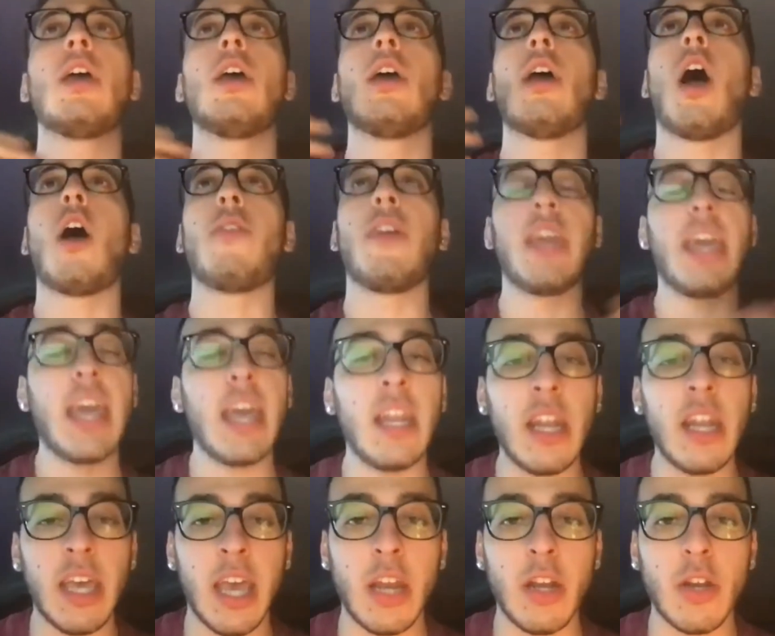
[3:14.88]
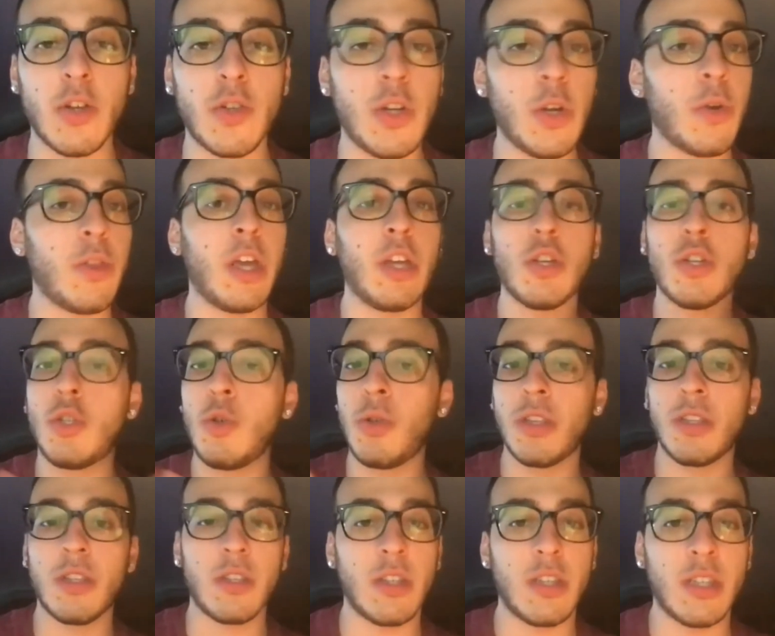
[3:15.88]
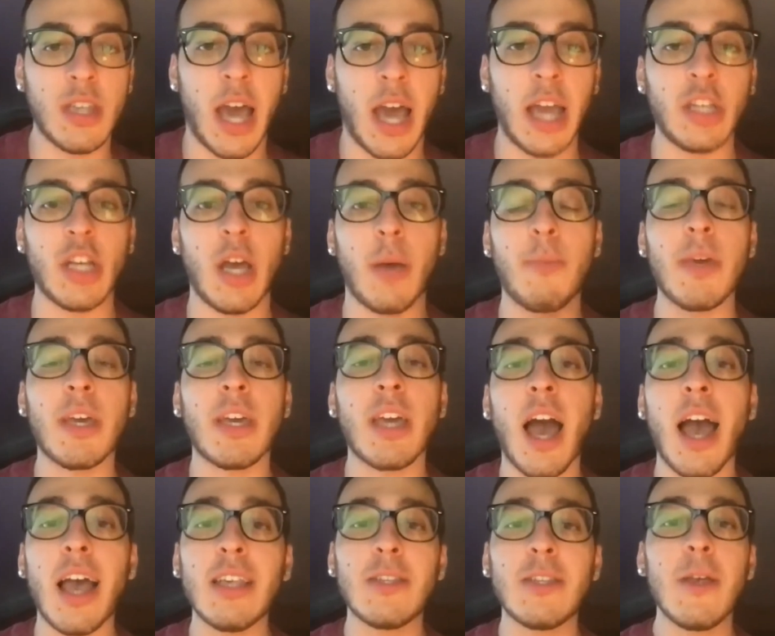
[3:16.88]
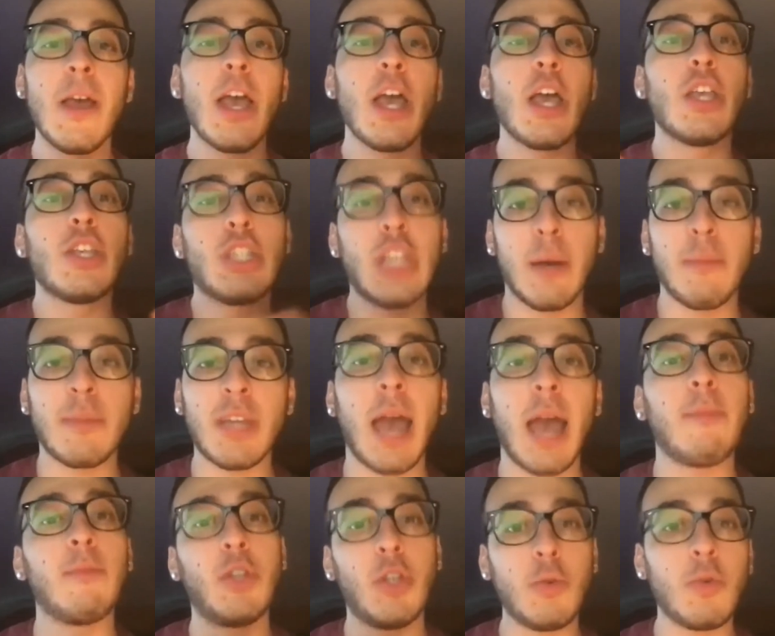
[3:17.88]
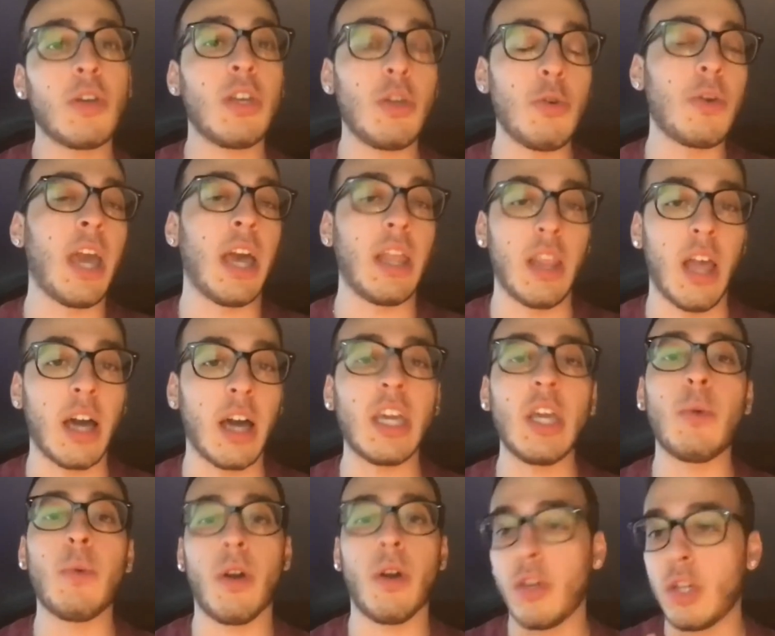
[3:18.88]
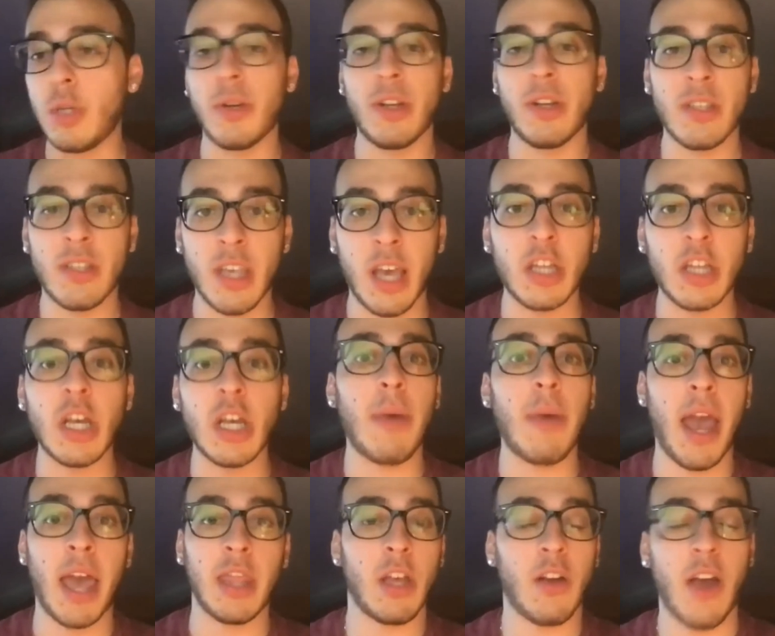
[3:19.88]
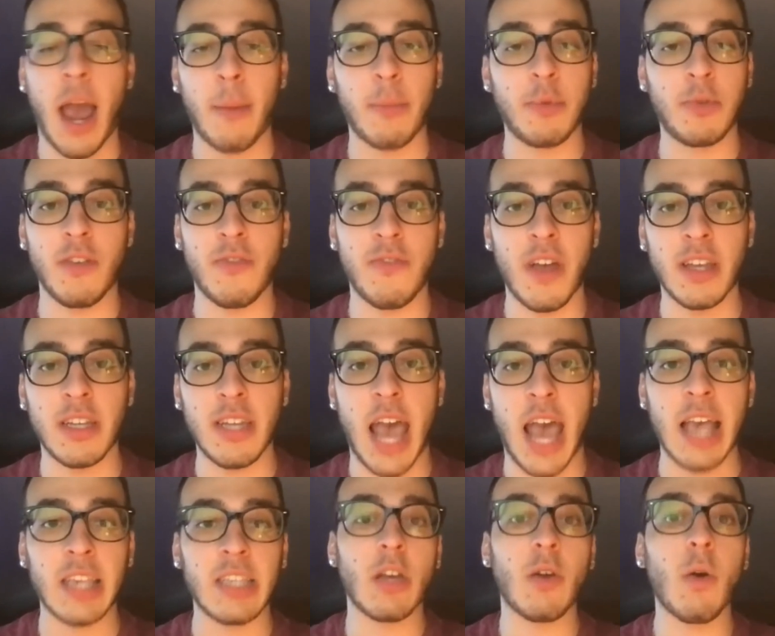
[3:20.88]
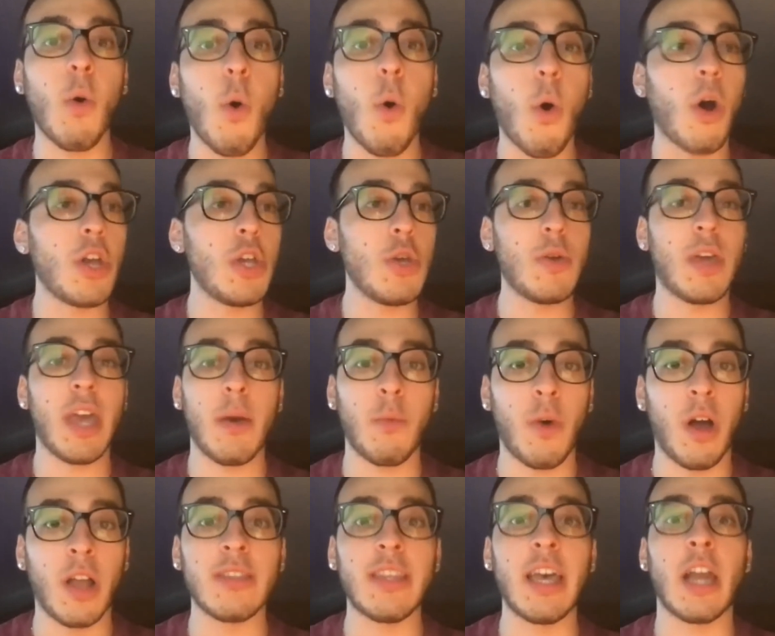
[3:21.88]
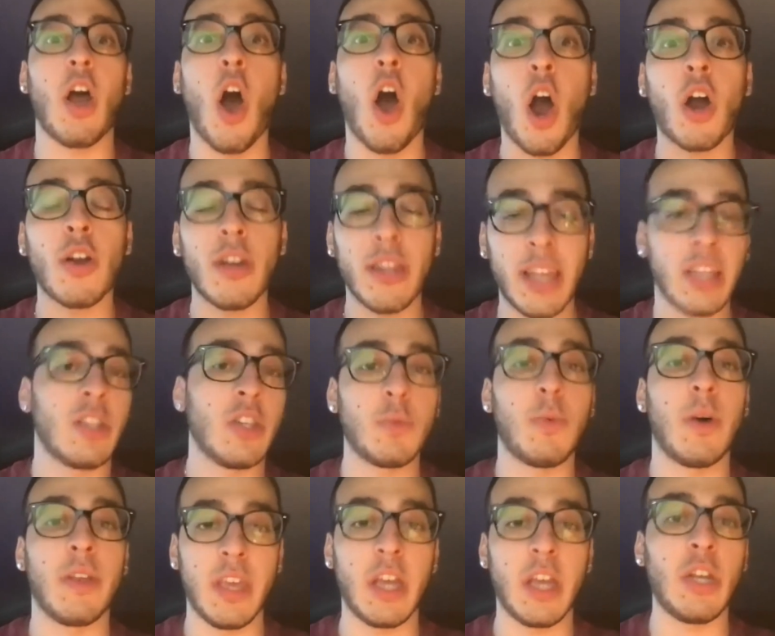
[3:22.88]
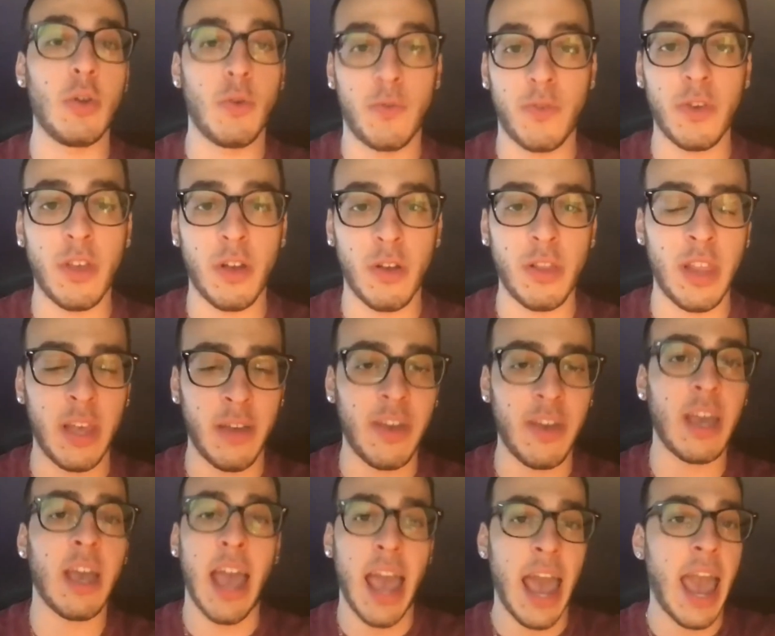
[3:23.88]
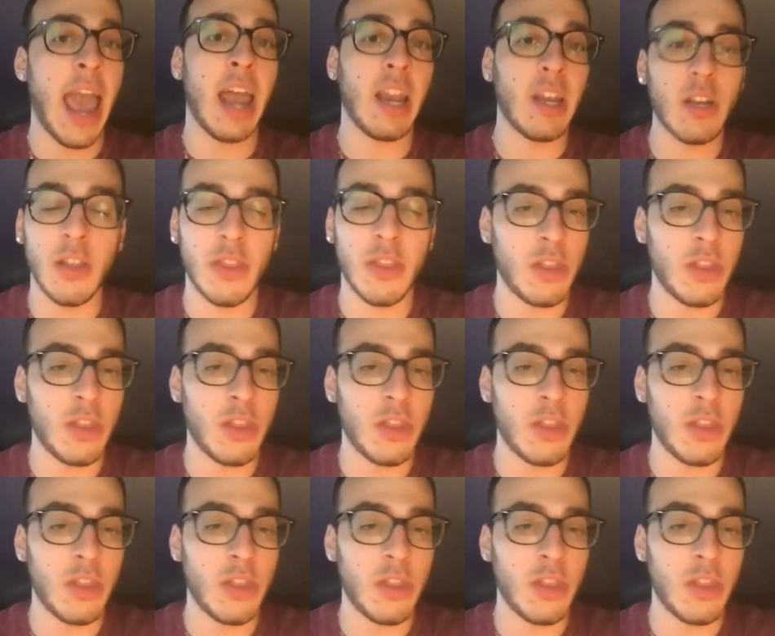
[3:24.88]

are they in the industry, or they just do this as a side job? Because sometimes you get lucky where they'll do it as a side job and they're absolutely fantastic, or you get ones that's just what they do for their living and